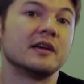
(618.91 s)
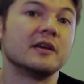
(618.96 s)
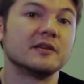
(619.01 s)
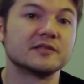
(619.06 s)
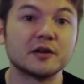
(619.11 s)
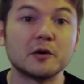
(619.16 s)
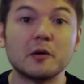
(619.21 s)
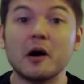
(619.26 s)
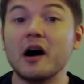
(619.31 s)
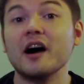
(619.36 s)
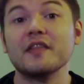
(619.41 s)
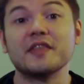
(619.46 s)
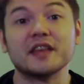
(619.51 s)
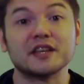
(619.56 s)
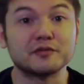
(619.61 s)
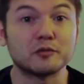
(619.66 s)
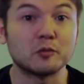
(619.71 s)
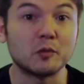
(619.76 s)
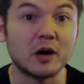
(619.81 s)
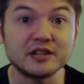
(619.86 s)
So
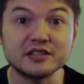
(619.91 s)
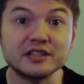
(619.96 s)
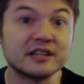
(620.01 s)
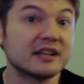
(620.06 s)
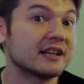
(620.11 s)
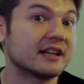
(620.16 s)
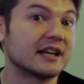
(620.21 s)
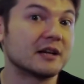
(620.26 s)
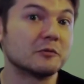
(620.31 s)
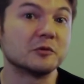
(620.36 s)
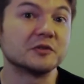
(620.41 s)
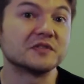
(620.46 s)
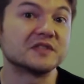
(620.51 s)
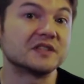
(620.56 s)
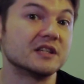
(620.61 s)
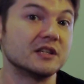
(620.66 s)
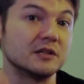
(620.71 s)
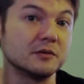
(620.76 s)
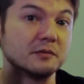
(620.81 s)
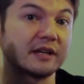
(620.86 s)
thanks for watching, and I will
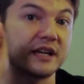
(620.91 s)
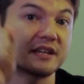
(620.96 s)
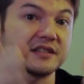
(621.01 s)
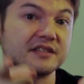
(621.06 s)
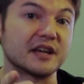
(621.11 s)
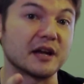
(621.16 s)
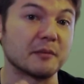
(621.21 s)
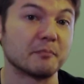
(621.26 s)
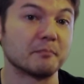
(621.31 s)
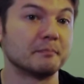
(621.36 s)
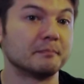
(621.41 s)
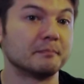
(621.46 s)
see you next time.